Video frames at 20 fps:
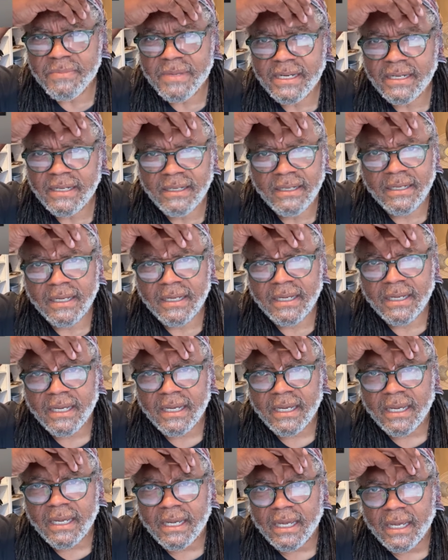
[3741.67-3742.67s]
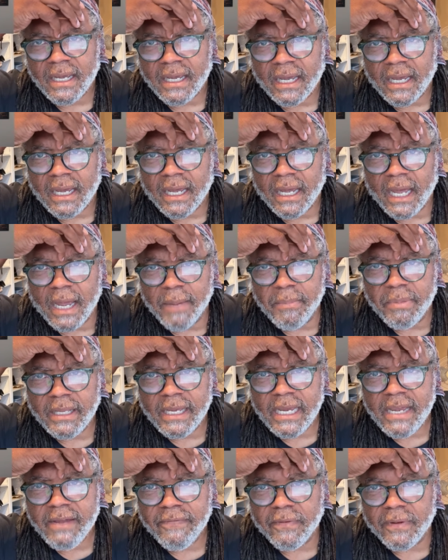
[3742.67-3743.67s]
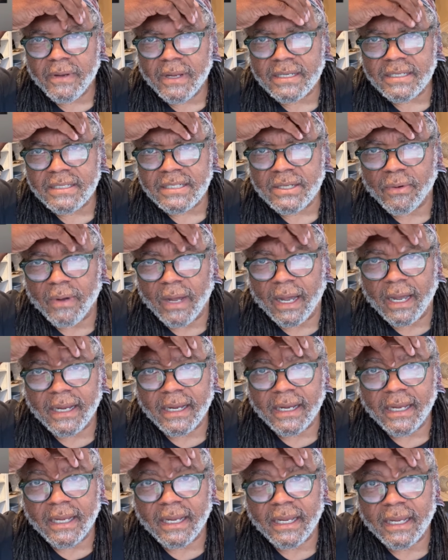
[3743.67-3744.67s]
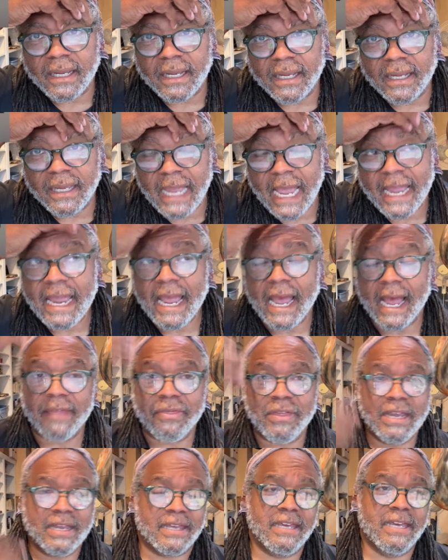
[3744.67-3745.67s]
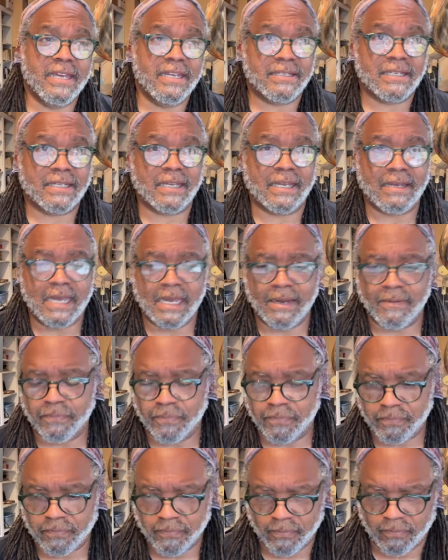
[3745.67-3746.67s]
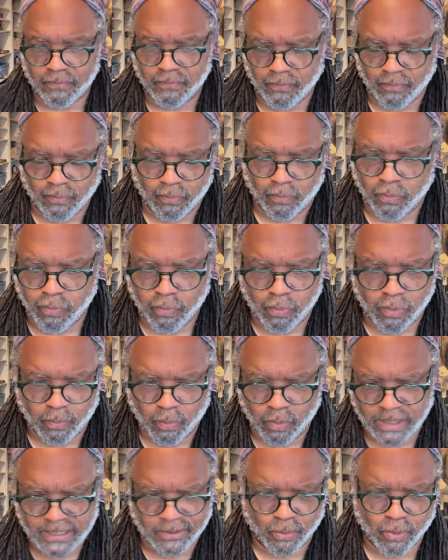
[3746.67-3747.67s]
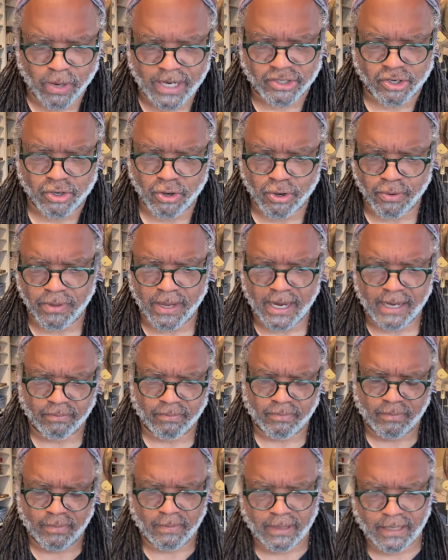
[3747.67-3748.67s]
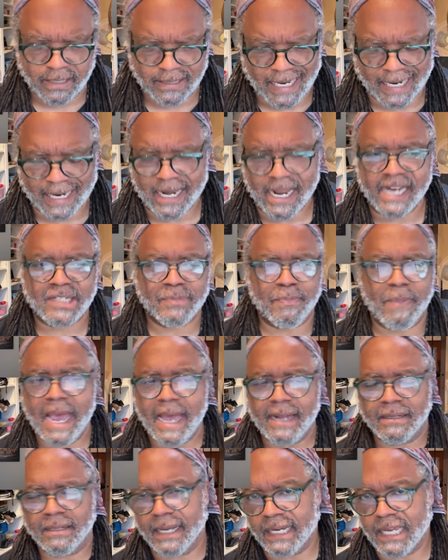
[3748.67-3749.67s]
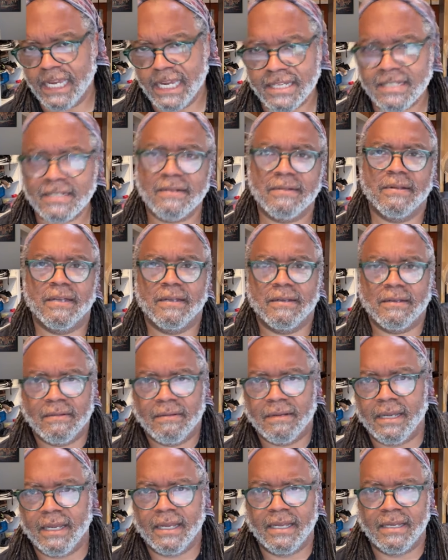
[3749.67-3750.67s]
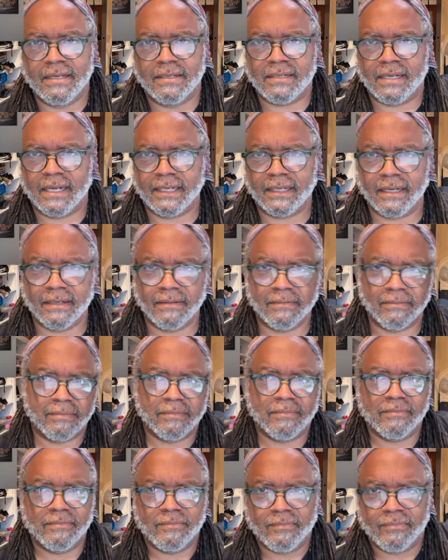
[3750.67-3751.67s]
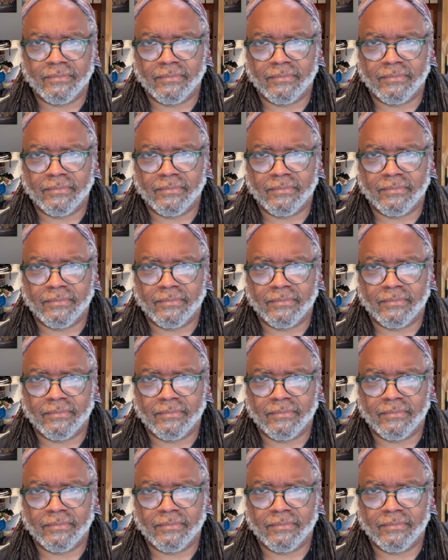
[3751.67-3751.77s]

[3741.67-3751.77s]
or something I believe. Oh, I oh, no So, yeah, yeah, I think he's he was a Westerner that he's like an expat, like he's he's like in